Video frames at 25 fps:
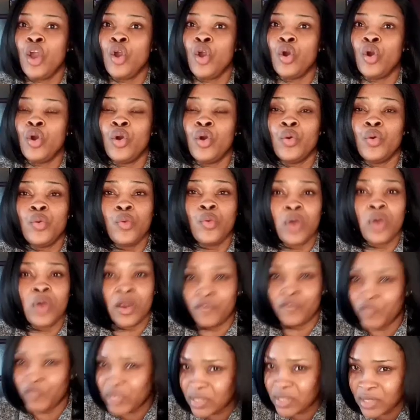or who
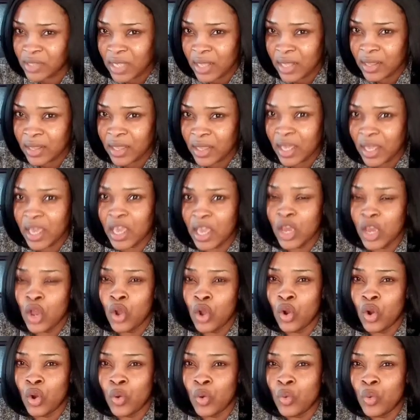have visited there,
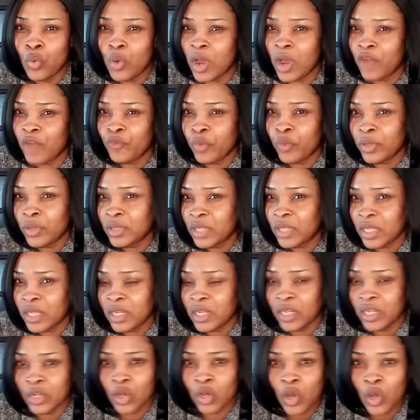or who have one thing
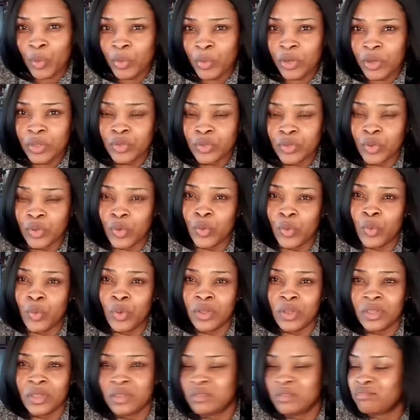in common,
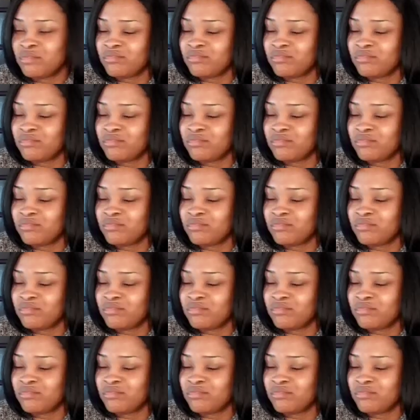or